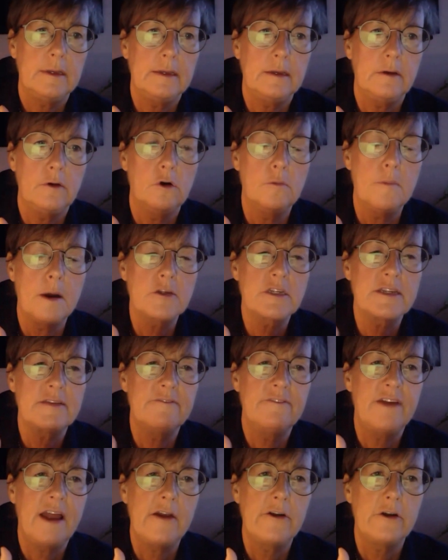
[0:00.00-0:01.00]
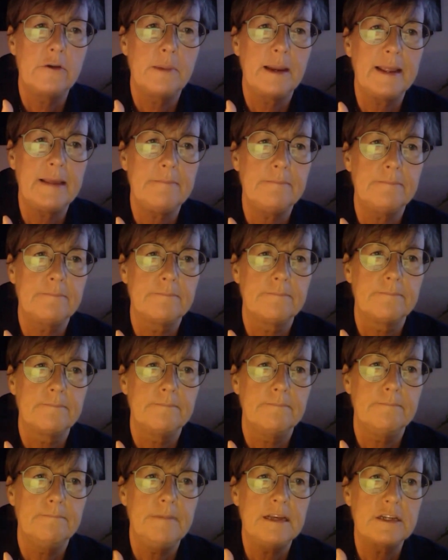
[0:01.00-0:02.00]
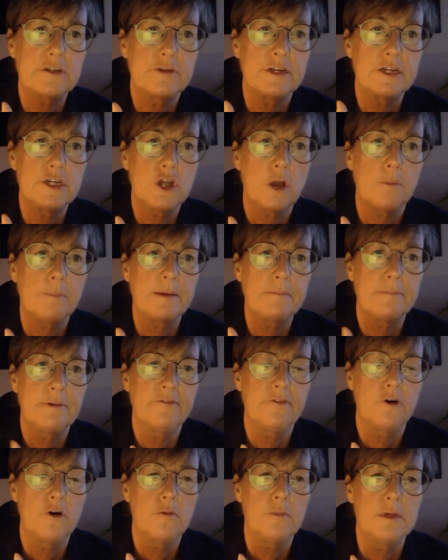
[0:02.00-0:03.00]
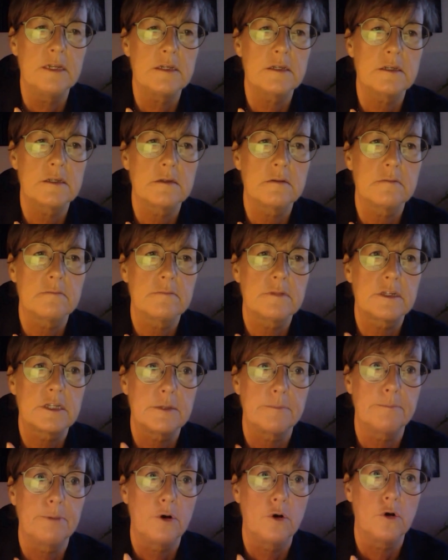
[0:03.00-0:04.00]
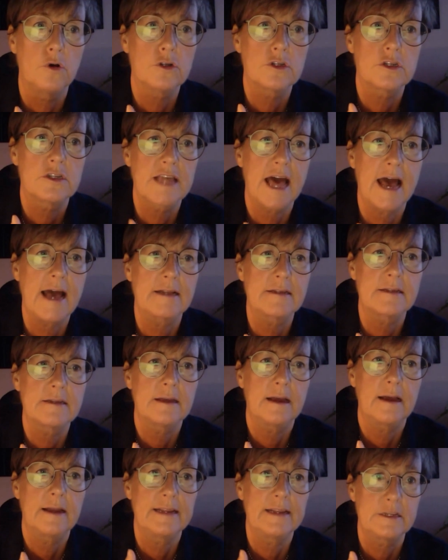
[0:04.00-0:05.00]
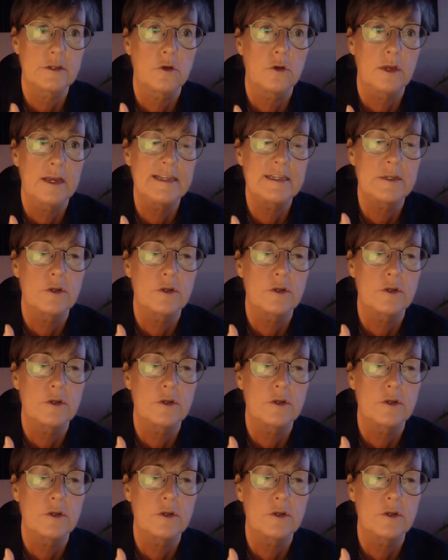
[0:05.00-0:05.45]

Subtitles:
almost invariably mystery shopping performance supports that and is